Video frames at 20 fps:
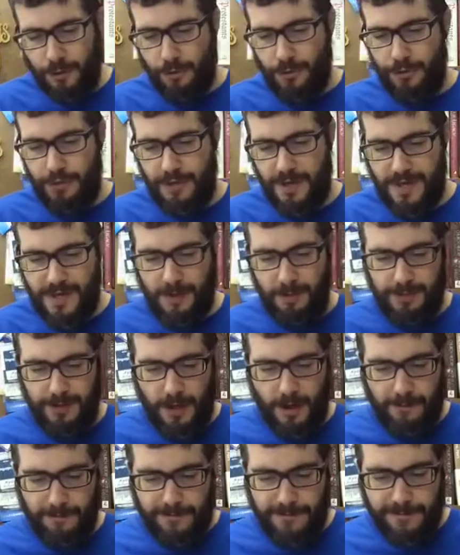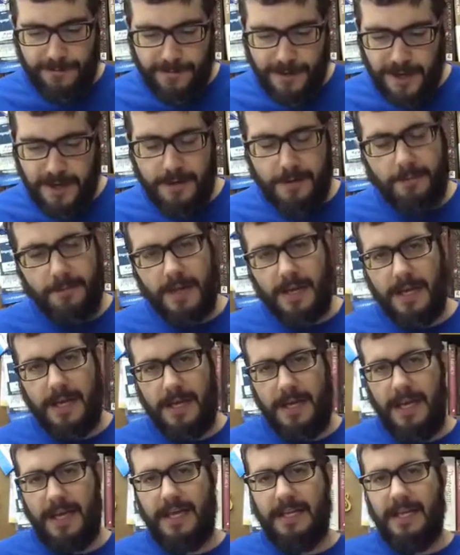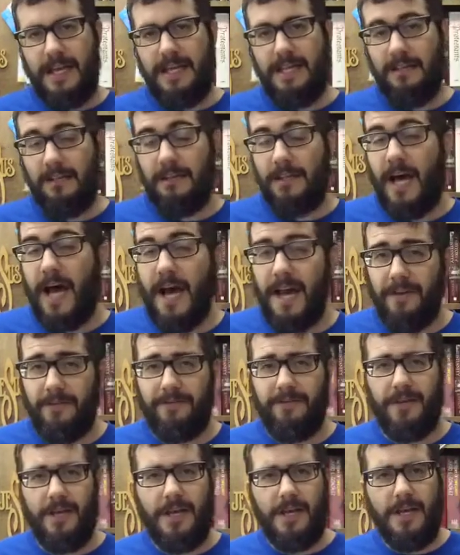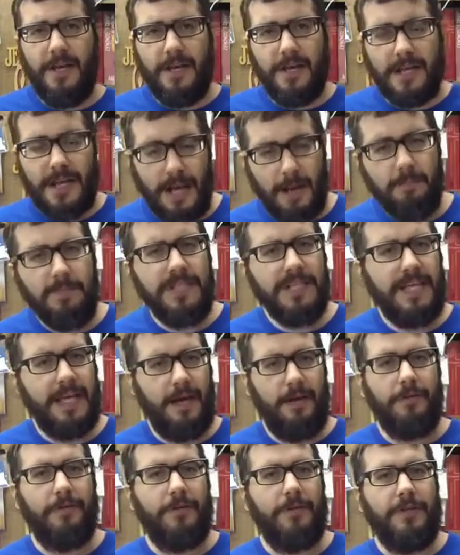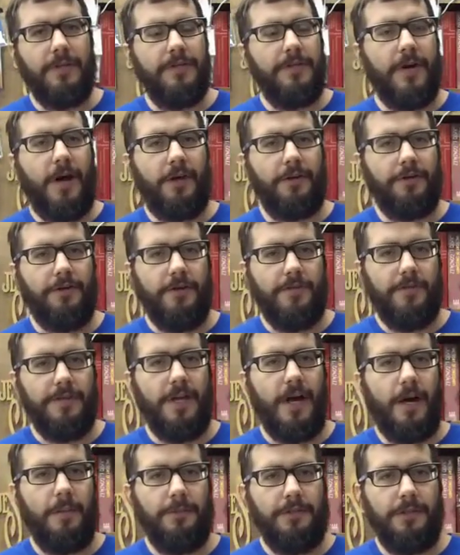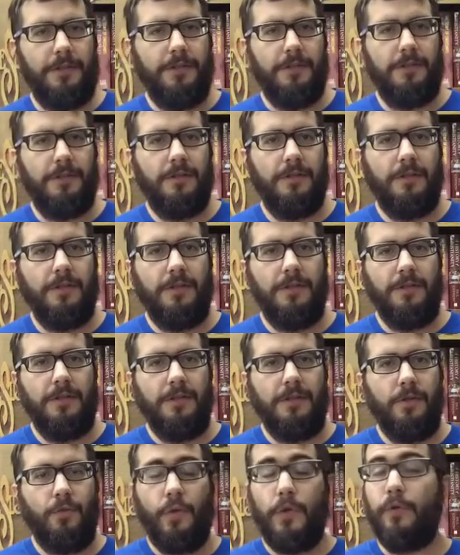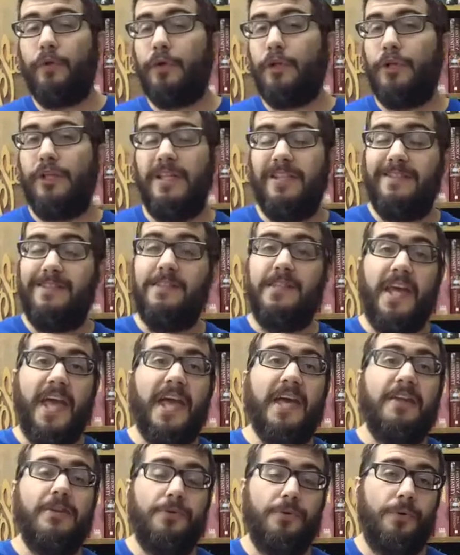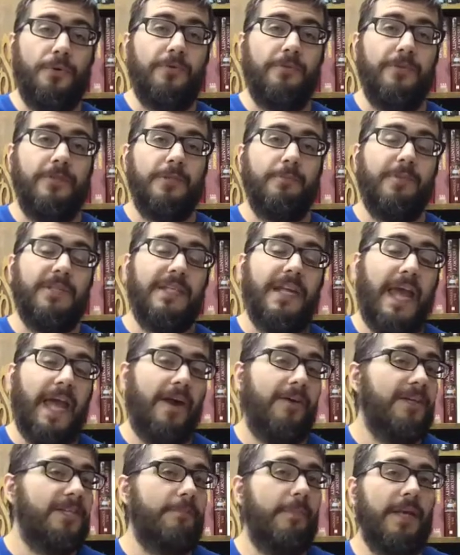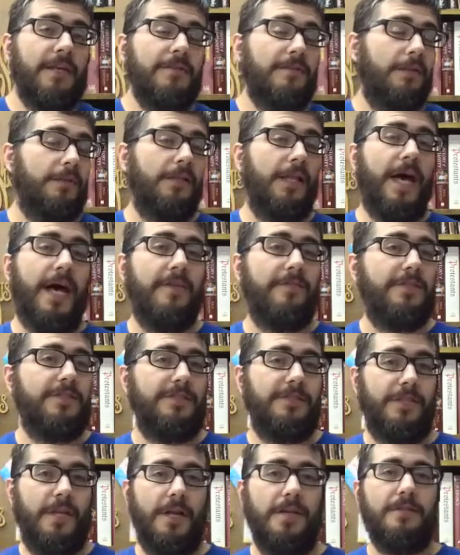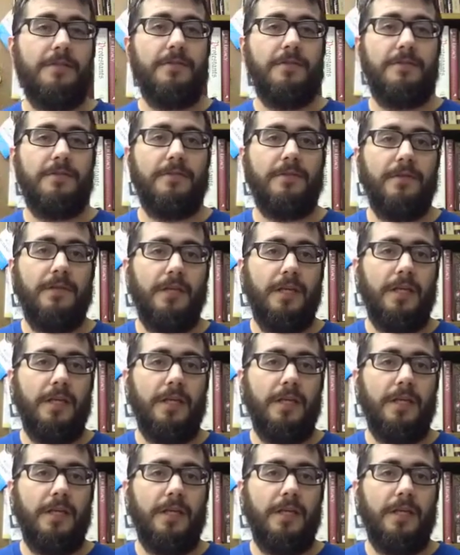two themes of freedom and, and life come together in the doctrine of adoption. We were good as dead as orphans, but now he's made us alive as sons,